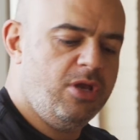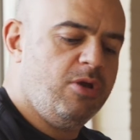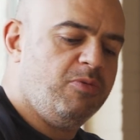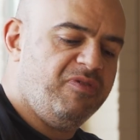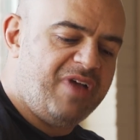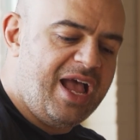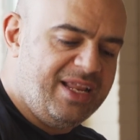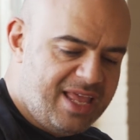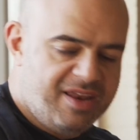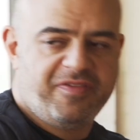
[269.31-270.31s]
We've
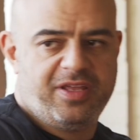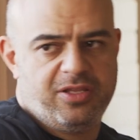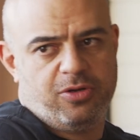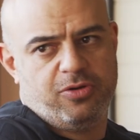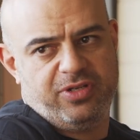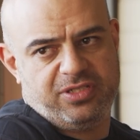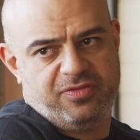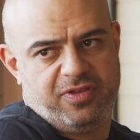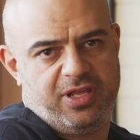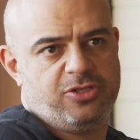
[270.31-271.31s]
identified the core reason
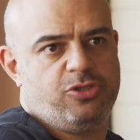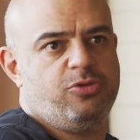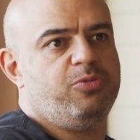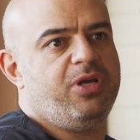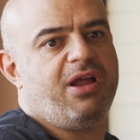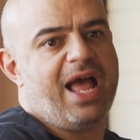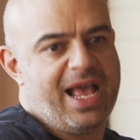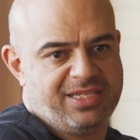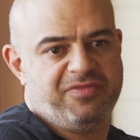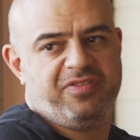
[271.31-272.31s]
for the issue. We are
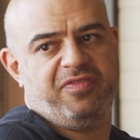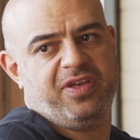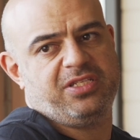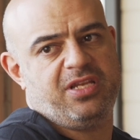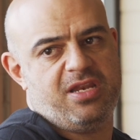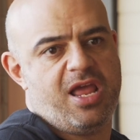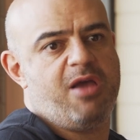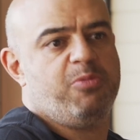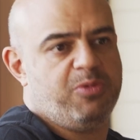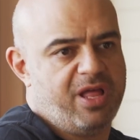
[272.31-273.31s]
actively fixing it now
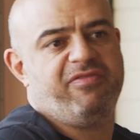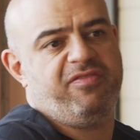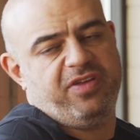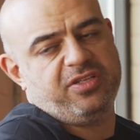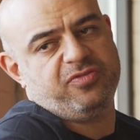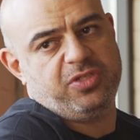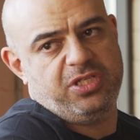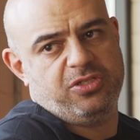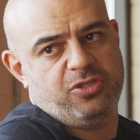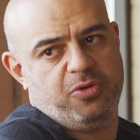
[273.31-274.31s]
and we'll have it fixed for
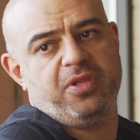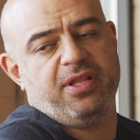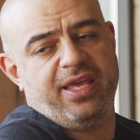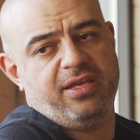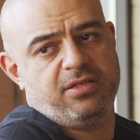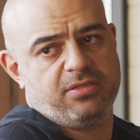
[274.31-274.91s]
season 2 at the latest.